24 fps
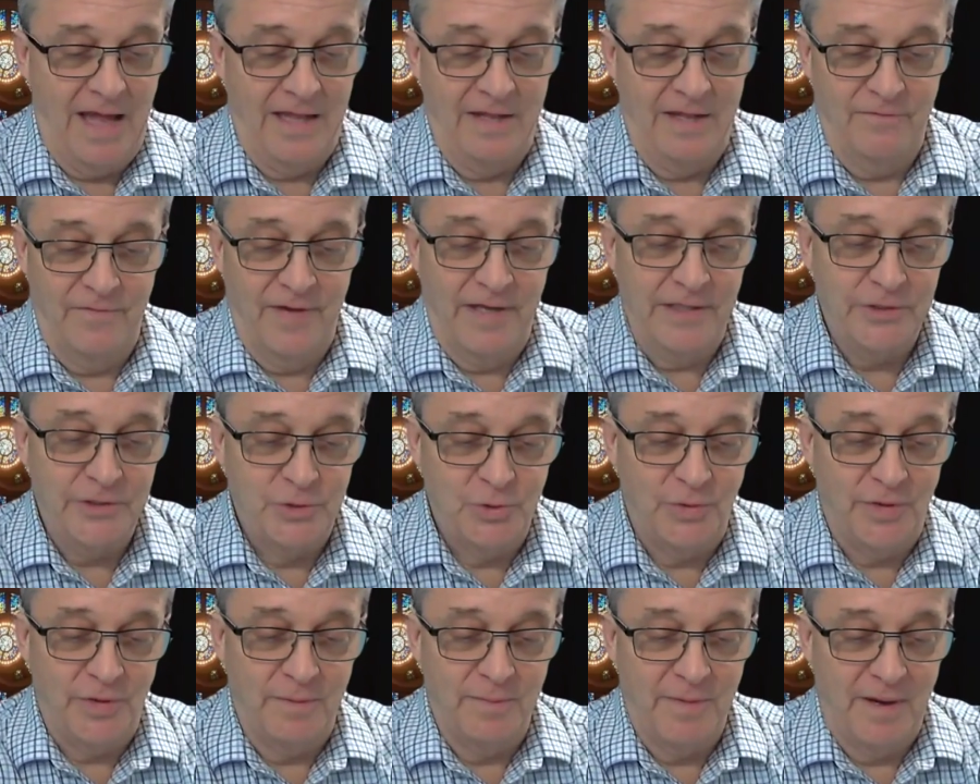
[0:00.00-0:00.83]
And
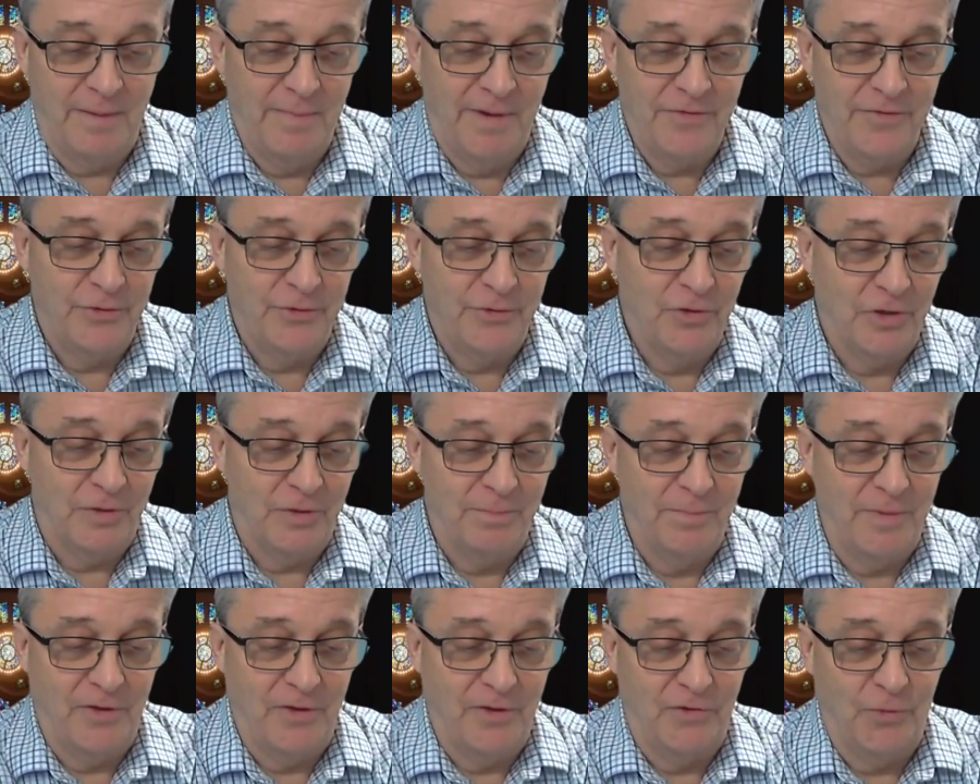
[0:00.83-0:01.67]
eventually my mother
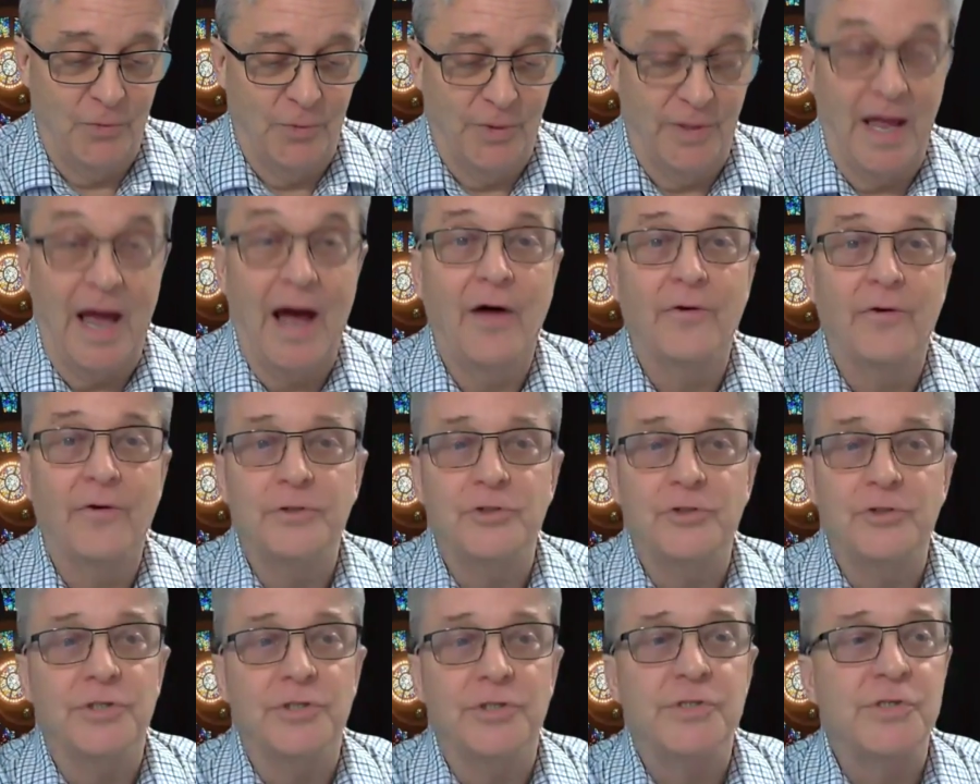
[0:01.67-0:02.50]
took me to an
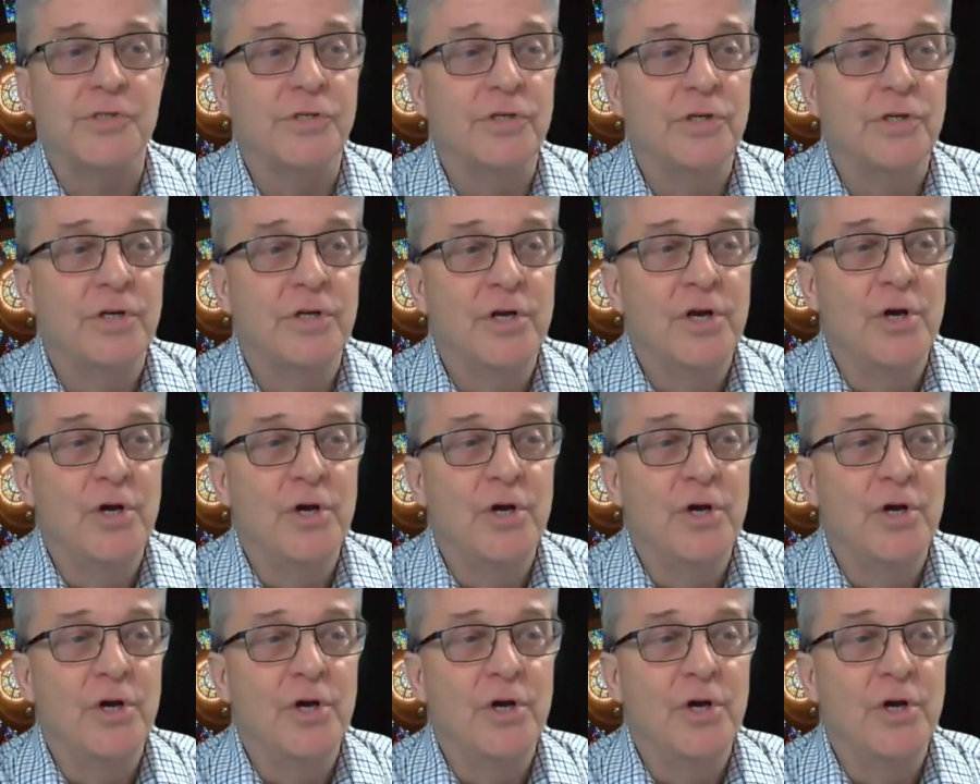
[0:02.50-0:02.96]
allergist